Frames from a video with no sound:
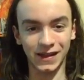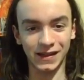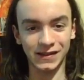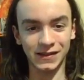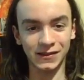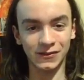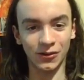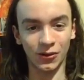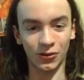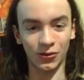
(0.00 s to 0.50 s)

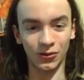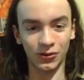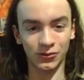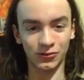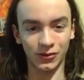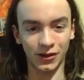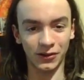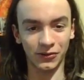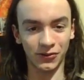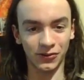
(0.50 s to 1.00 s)
old
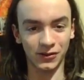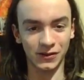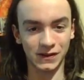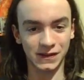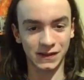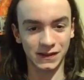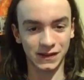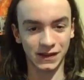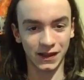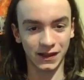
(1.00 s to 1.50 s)

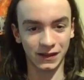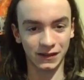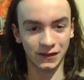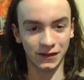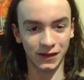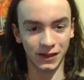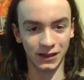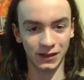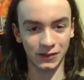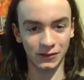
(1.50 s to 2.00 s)
reference that,
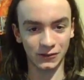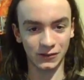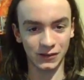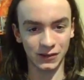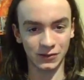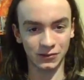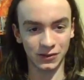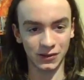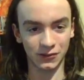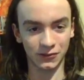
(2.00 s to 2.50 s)
like, used to
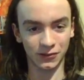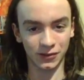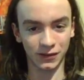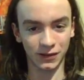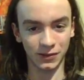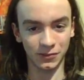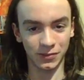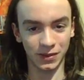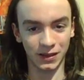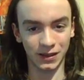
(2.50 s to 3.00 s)
be really
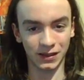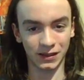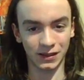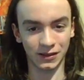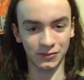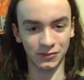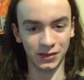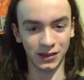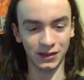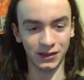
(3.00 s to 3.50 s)
big in
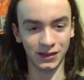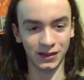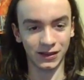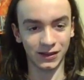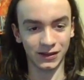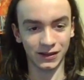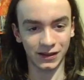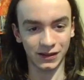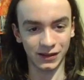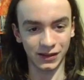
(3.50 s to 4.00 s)
media,
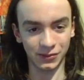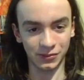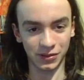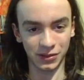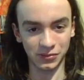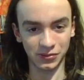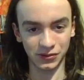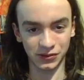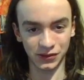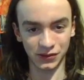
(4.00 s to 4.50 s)
and then
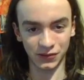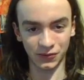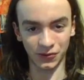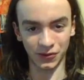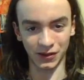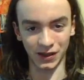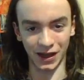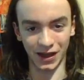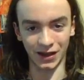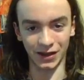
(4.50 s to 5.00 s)
people just
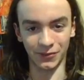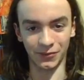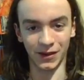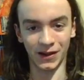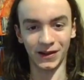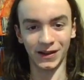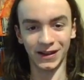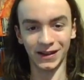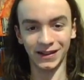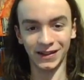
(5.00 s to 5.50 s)
forgot about
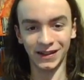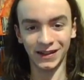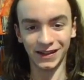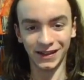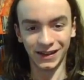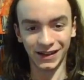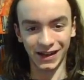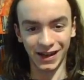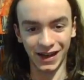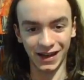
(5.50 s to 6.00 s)
it.
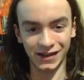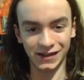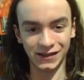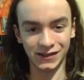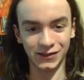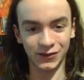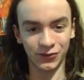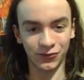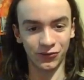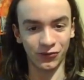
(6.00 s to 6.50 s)
And it's
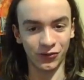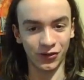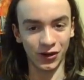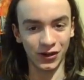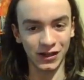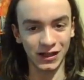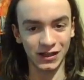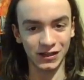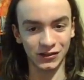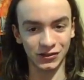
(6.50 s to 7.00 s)
the
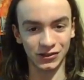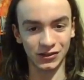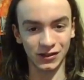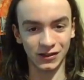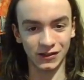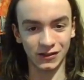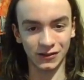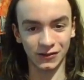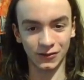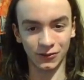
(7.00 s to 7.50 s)
funniest shit
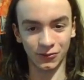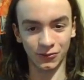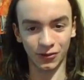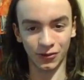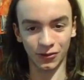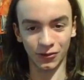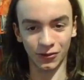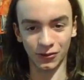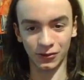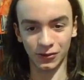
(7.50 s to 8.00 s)
in the
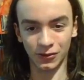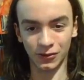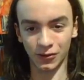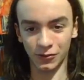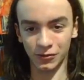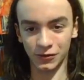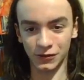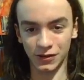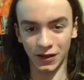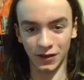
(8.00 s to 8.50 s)
world.
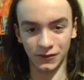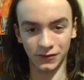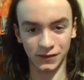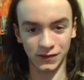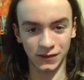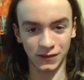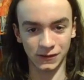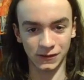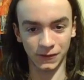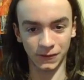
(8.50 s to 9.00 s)
Gorbachev is
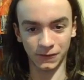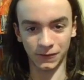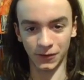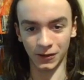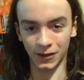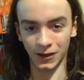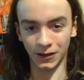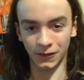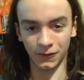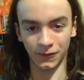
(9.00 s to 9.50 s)
such a
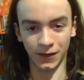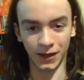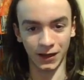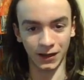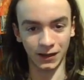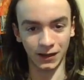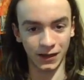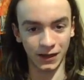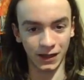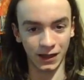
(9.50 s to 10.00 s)
fucking faggot.
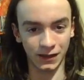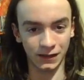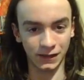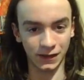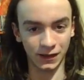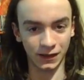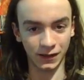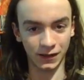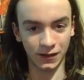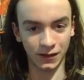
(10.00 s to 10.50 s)
I hate
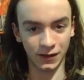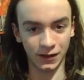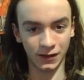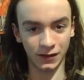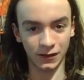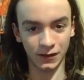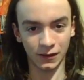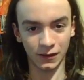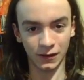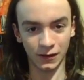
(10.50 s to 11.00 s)
that guy.
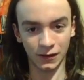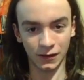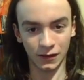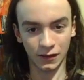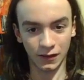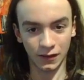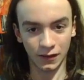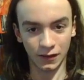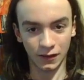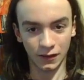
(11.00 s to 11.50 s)

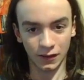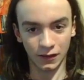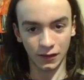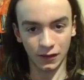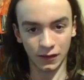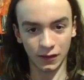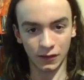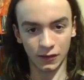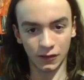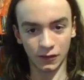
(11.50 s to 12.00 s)

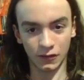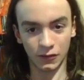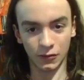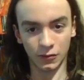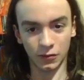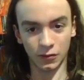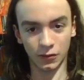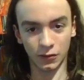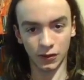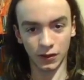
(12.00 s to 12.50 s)
Oh
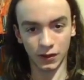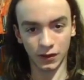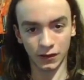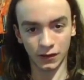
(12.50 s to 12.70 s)
boy.